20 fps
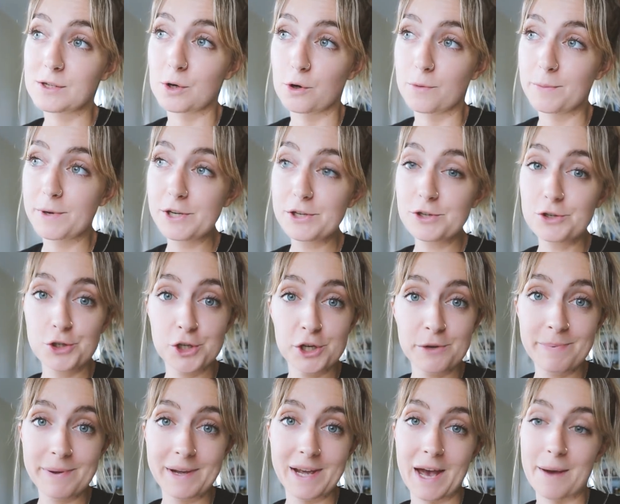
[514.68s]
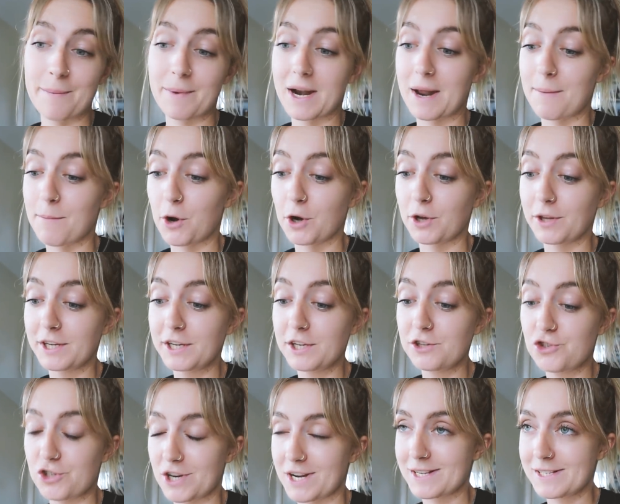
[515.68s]
is almost 2 p.m. and I'm only
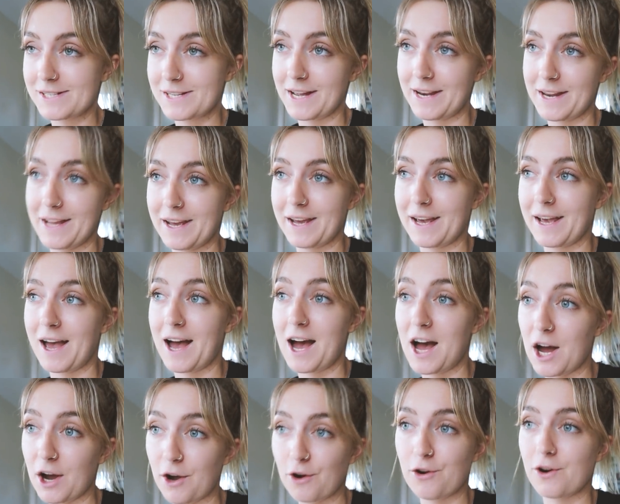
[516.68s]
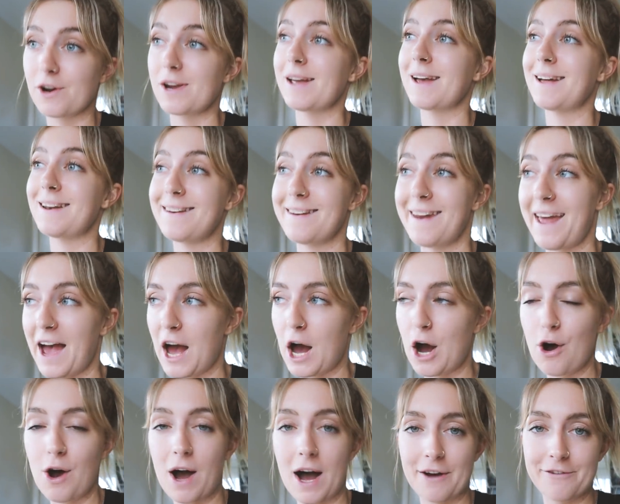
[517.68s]
just getting hungry
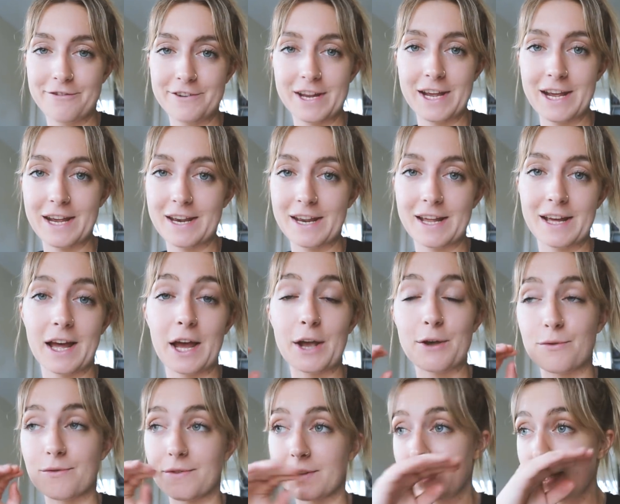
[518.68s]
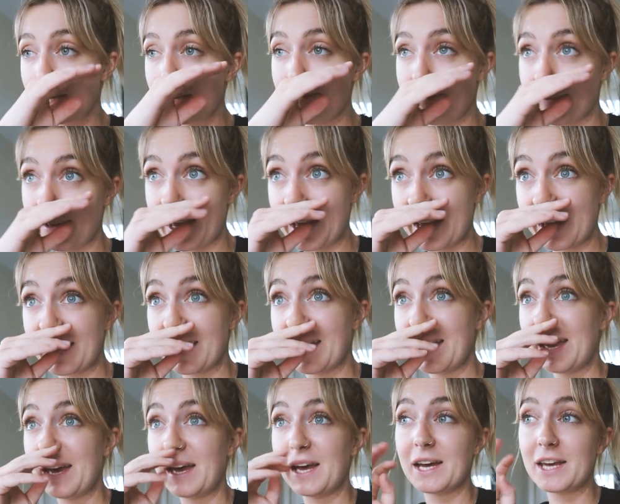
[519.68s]
now after eating a really big
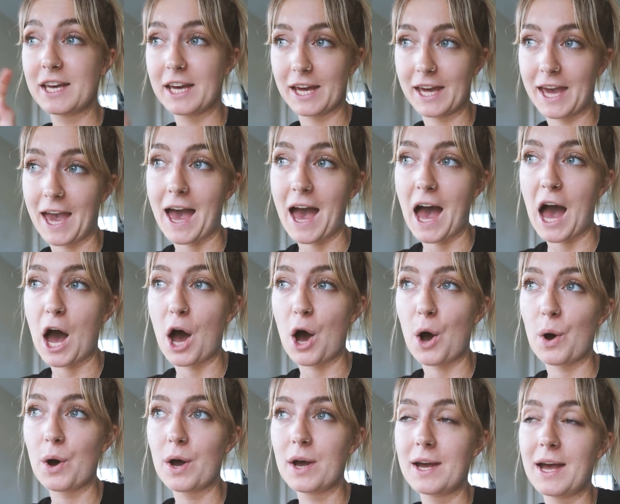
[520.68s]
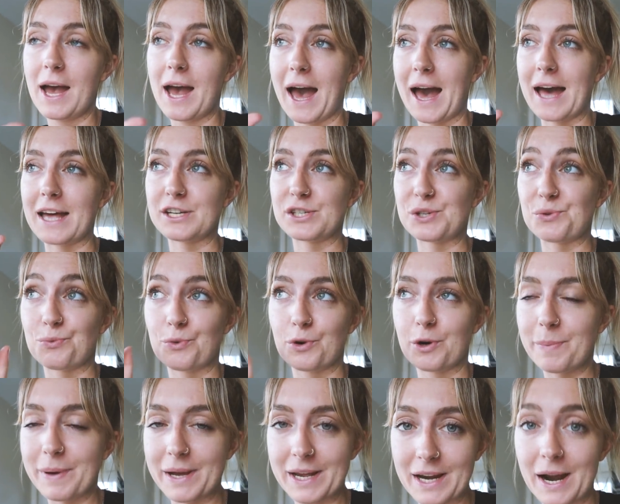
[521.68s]
cacao and
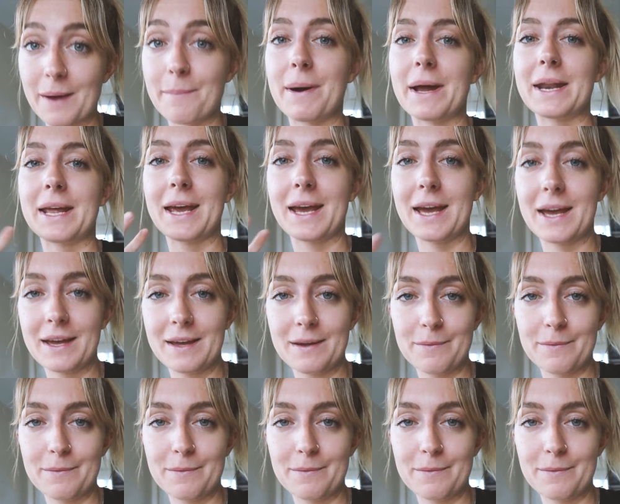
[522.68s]
raw peanut butter